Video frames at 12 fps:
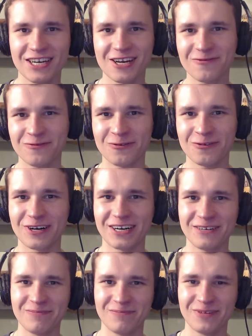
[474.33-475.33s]
for
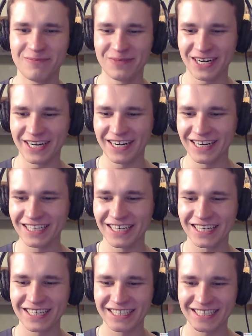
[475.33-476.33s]
preparing
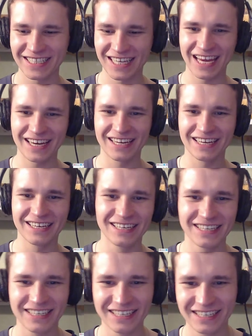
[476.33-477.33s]
snake
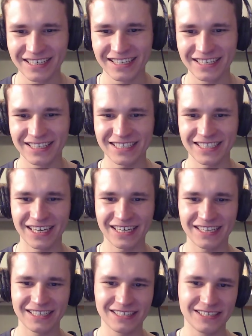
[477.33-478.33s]
snack.